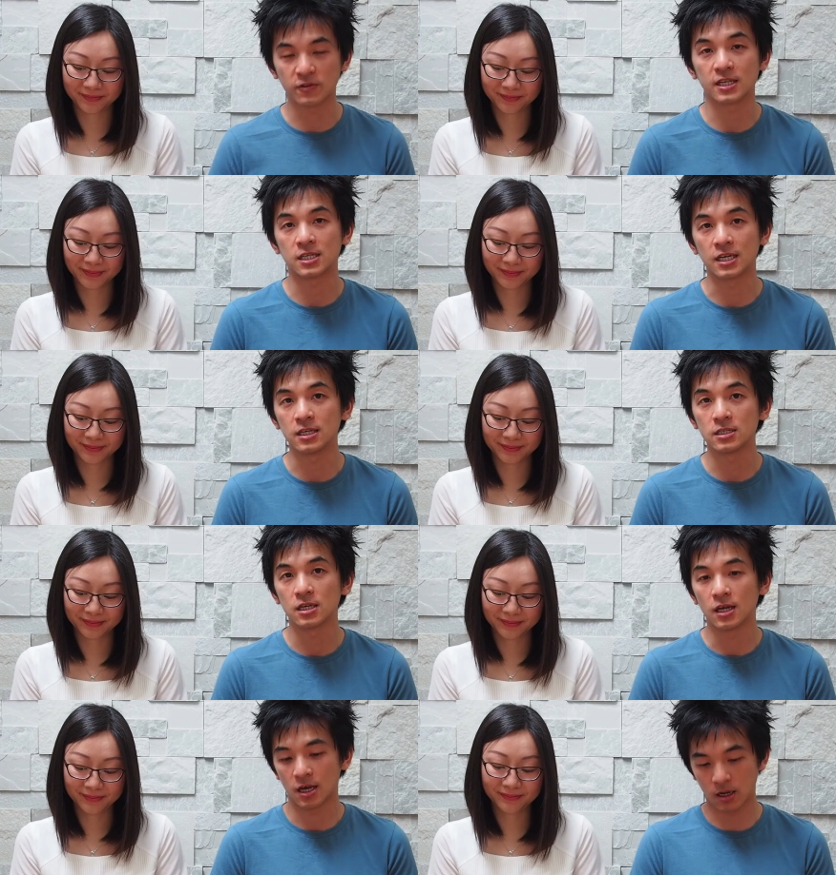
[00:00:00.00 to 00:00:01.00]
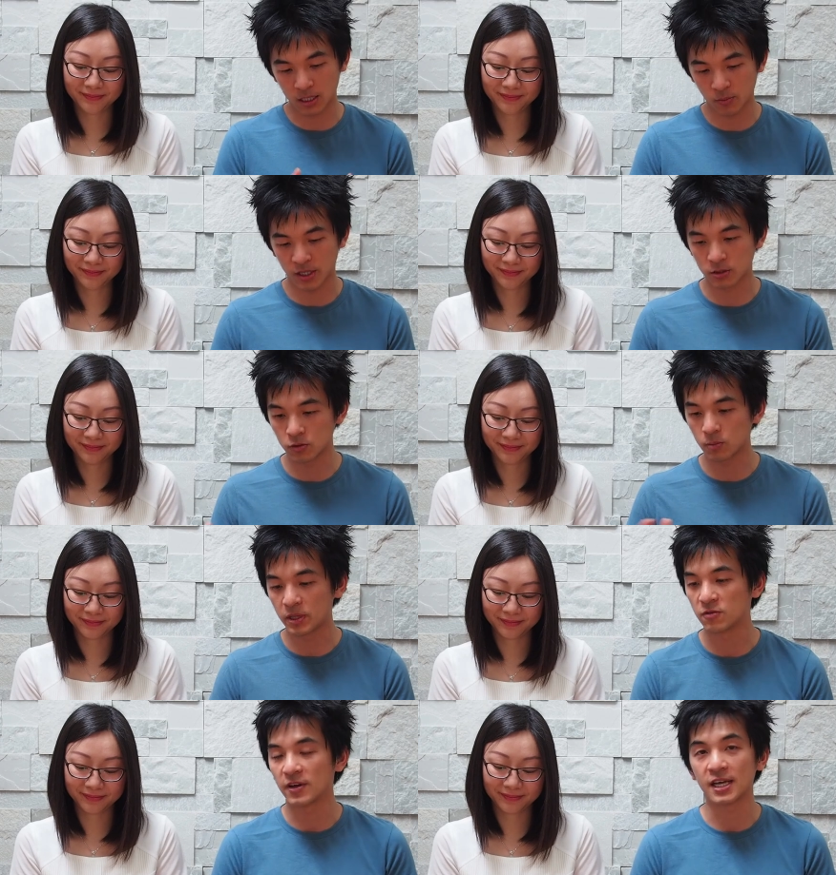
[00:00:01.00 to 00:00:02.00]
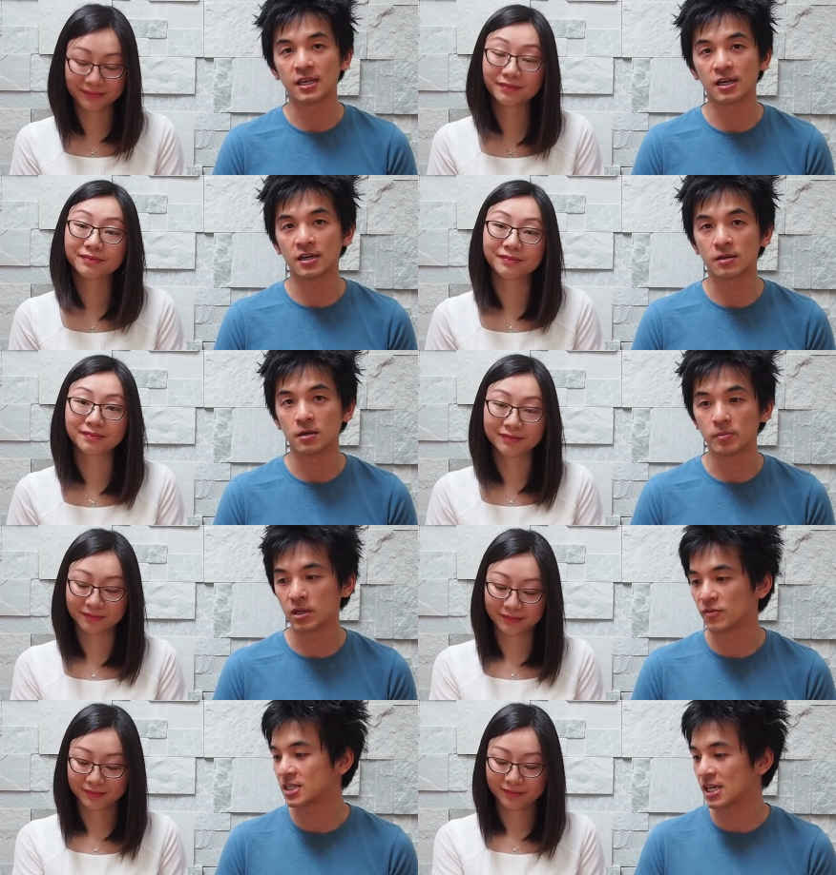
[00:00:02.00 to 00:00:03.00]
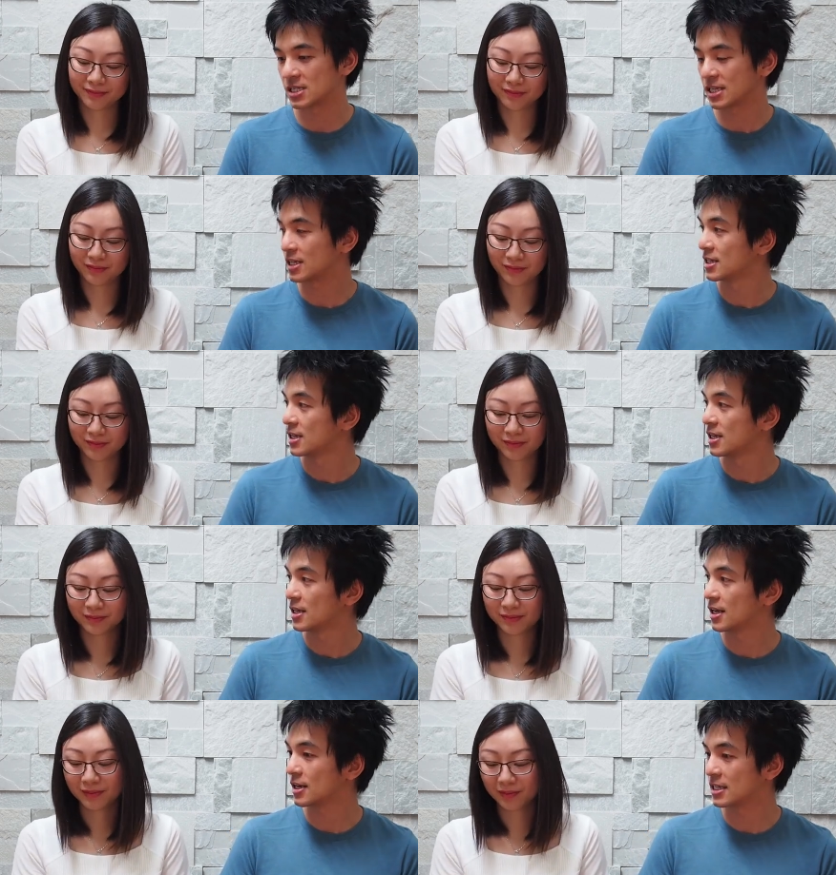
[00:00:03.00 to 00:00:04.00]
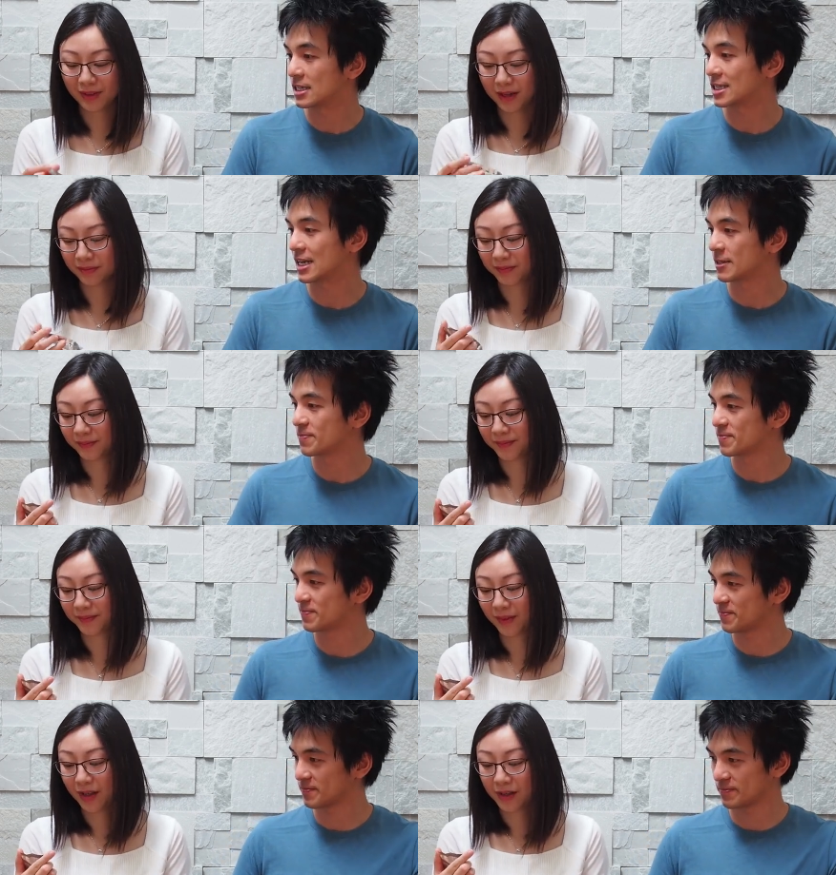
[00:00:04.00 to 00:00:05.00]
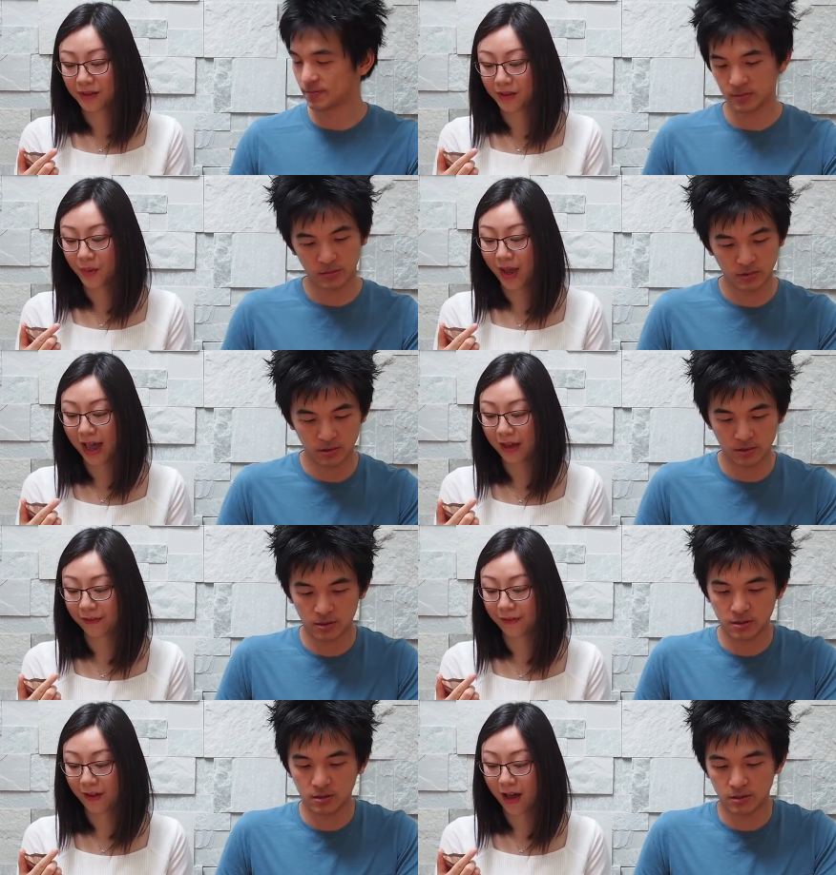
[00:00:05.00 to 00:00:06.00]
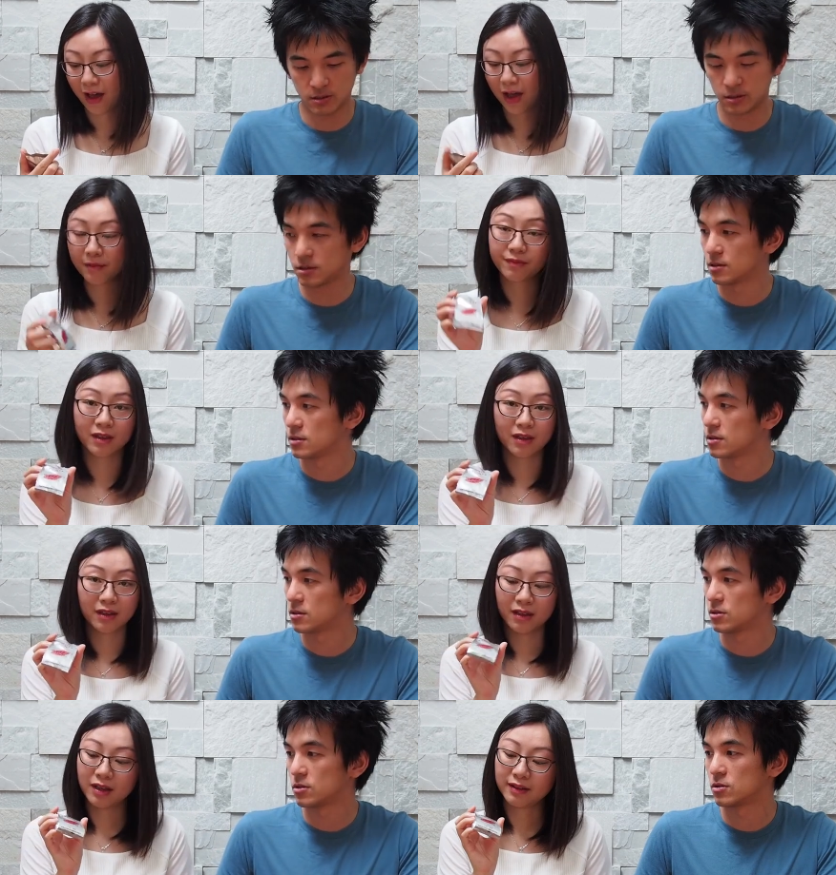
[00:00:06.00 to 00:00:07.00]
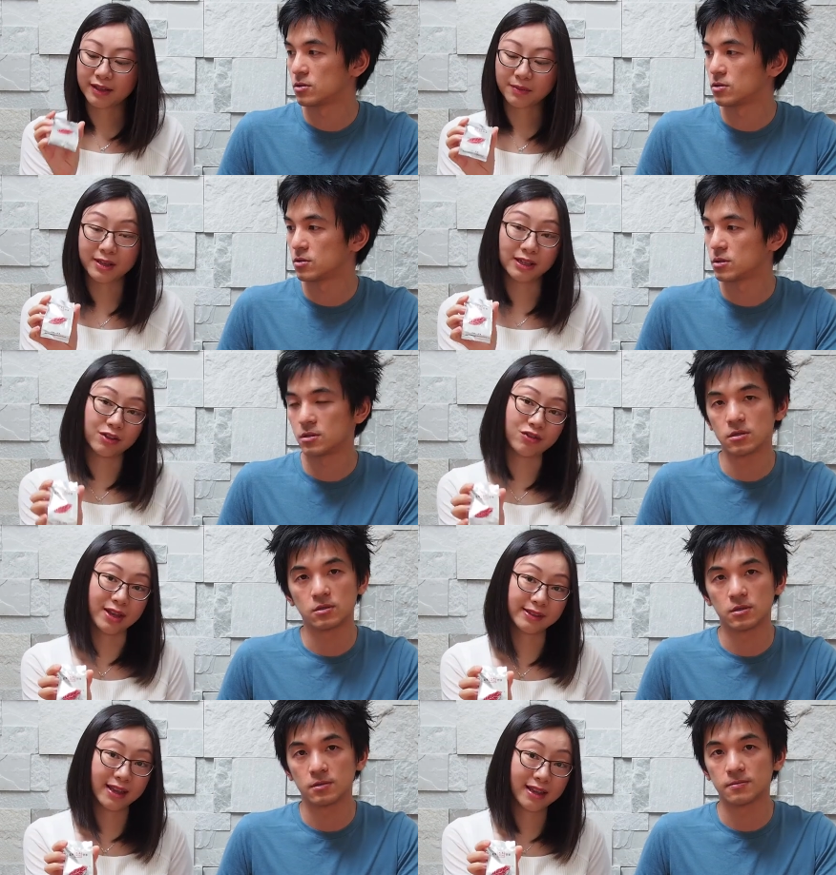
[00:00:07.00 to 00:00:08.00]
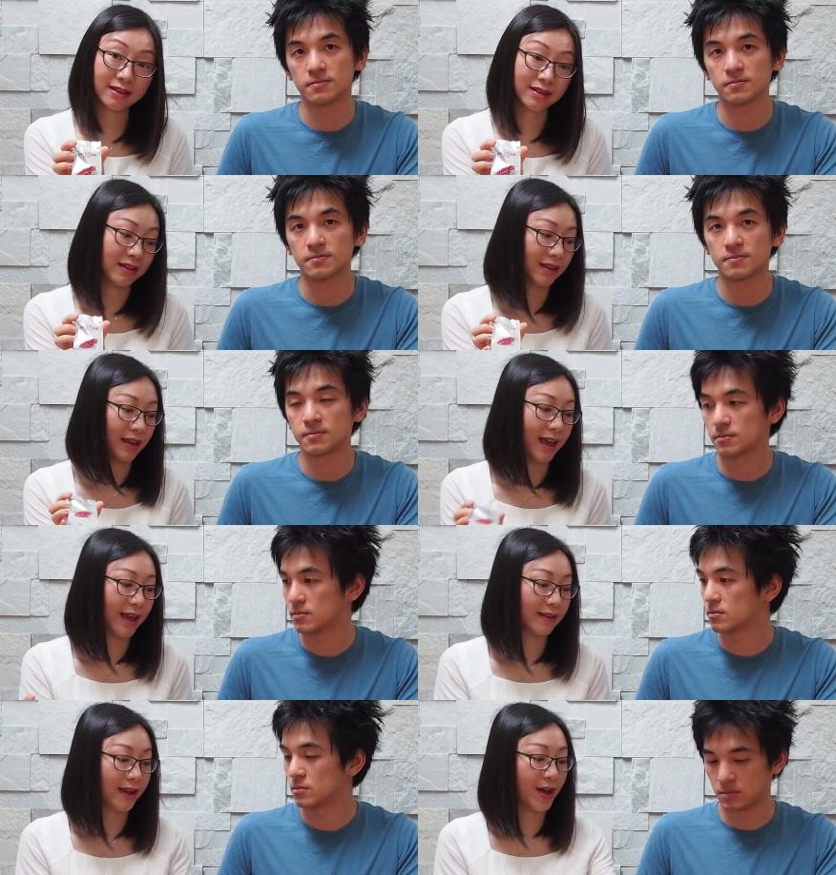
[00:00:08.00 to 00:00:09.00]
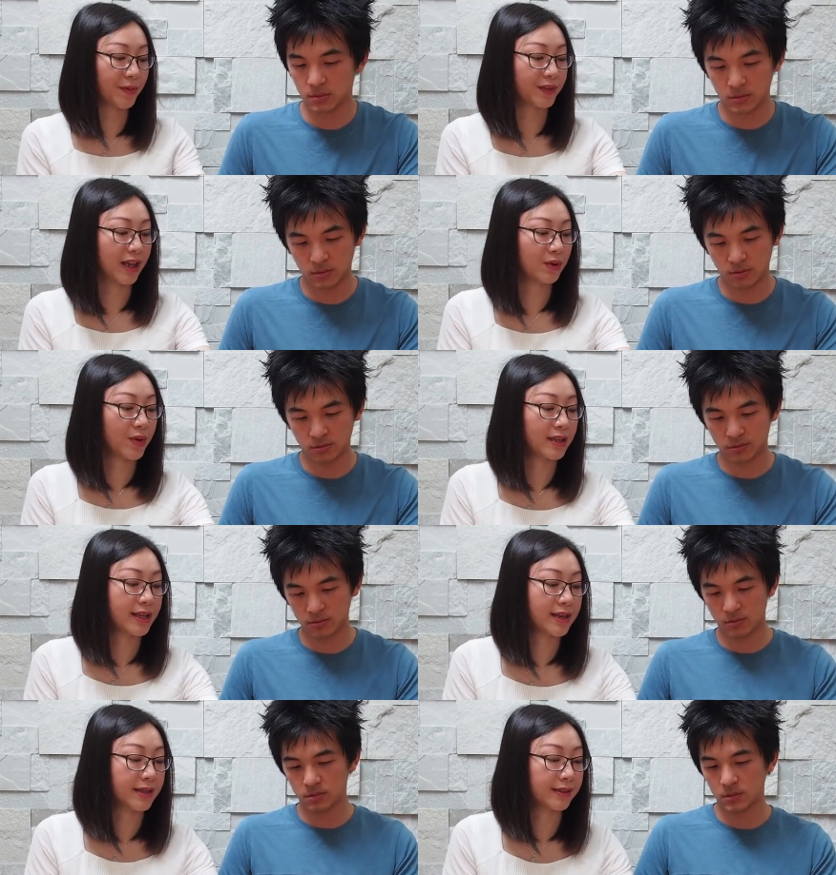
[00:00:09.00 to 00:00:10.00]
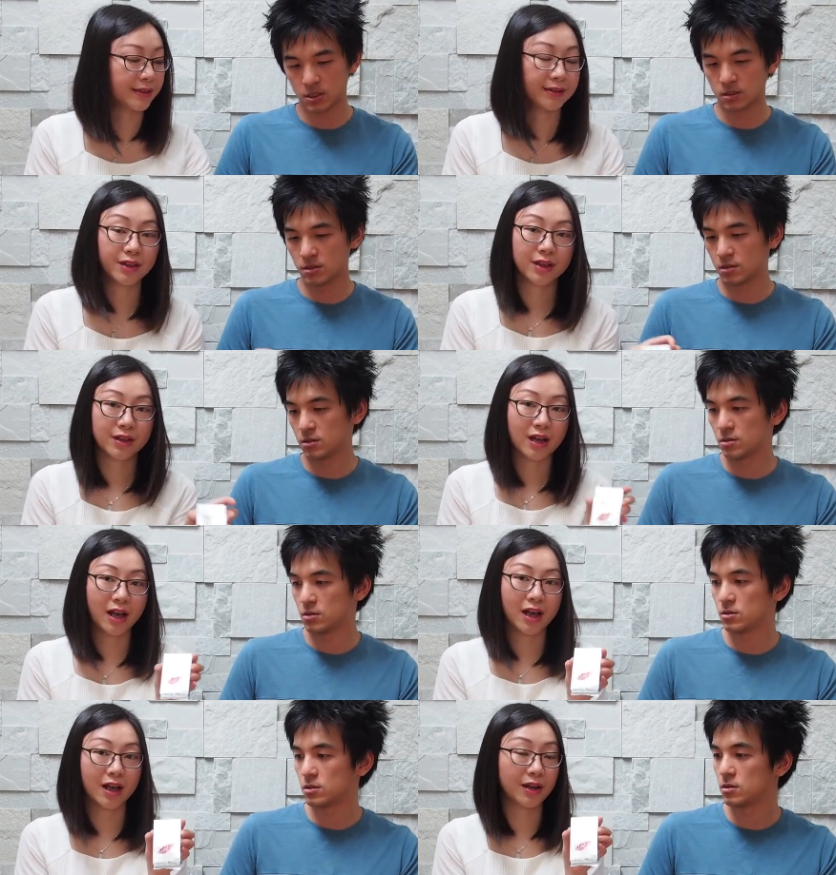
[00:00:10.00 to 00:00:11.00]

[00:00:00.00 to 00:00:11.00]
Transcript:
Speaker 1: their teas mm -hmm. that we can do a bit of a bit of a tasting here yeah. today.
Speaker 2: So we have uh, this one is shui xian, and um, the other one is uh,